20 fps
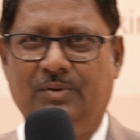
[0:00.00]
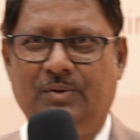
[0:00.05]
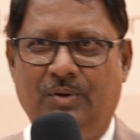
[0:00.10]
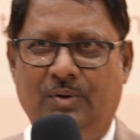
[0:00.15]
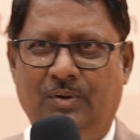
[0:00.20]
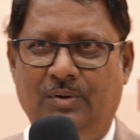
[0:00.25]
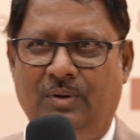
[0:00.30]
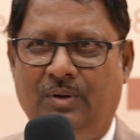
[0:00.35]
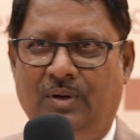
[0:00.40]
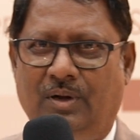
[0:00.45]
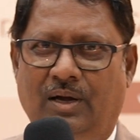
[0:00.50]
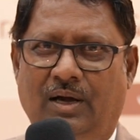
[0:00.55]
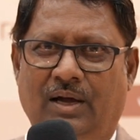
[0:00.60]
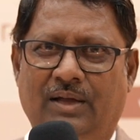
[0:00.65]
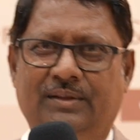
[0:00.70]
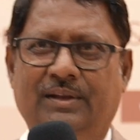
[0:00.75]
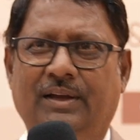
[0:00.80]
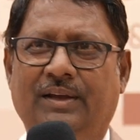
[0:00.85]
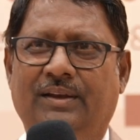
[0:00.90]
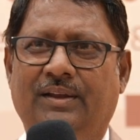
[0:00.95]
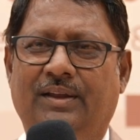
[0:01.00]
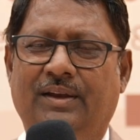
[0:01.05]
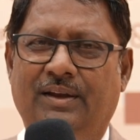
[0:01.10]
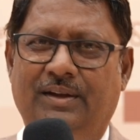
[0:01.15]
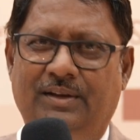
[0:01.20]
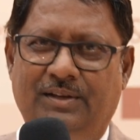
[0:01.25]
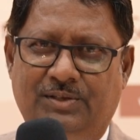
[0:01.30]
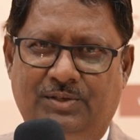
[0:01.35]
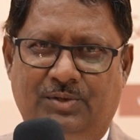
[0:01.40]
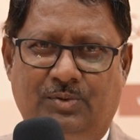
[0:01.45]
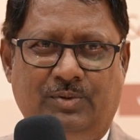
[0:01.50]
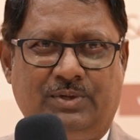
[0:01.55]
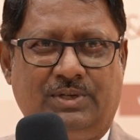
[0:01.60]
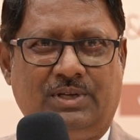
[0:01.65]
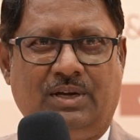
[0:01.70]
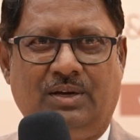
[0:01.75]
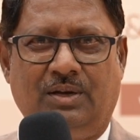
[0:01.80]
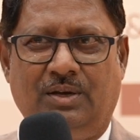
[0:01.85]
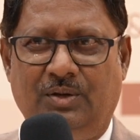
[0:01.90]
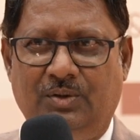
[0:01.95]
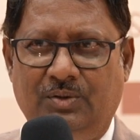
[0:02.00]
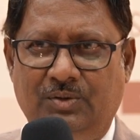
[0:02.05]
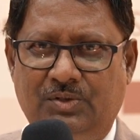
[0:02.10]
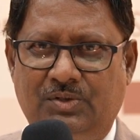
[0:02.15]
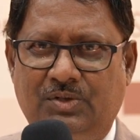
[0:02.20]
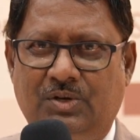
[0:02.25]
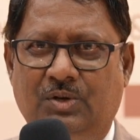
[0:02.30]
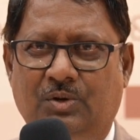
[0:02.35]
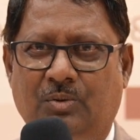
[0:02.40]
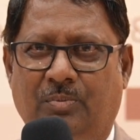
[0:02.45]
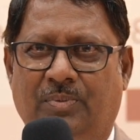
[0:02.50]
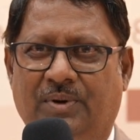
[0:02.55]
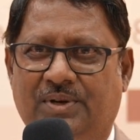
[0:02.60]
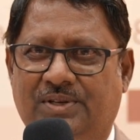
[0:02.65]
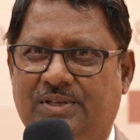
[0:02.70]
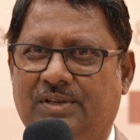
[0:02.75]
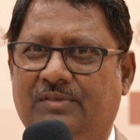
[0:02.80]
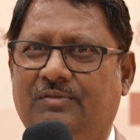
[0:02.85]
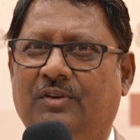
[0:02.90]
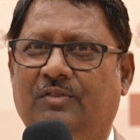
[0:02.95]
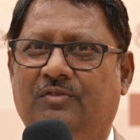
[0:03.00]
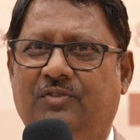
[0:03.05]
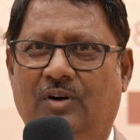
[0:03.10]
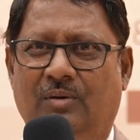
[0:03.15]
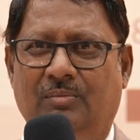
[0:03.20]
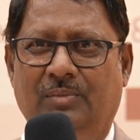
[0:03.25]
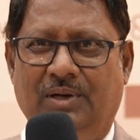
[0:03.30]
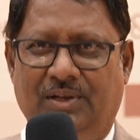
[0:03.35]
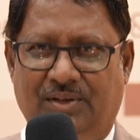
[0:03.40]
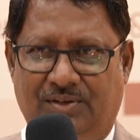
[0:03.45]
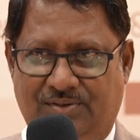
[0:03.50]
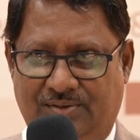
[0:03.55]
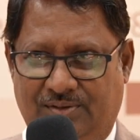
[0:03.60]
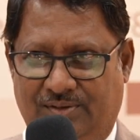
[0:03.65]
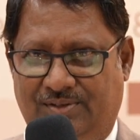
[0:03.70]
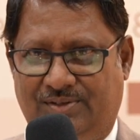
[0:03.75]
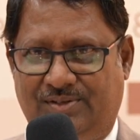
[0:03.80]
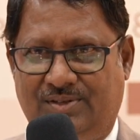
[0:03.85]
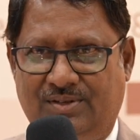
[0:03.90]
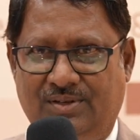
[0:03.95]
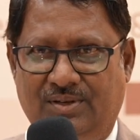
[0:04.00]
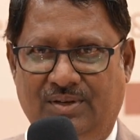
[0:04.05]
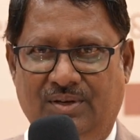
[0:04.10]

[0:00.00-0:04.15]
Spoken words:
know, are the ingredients which are used to preserve the formulations.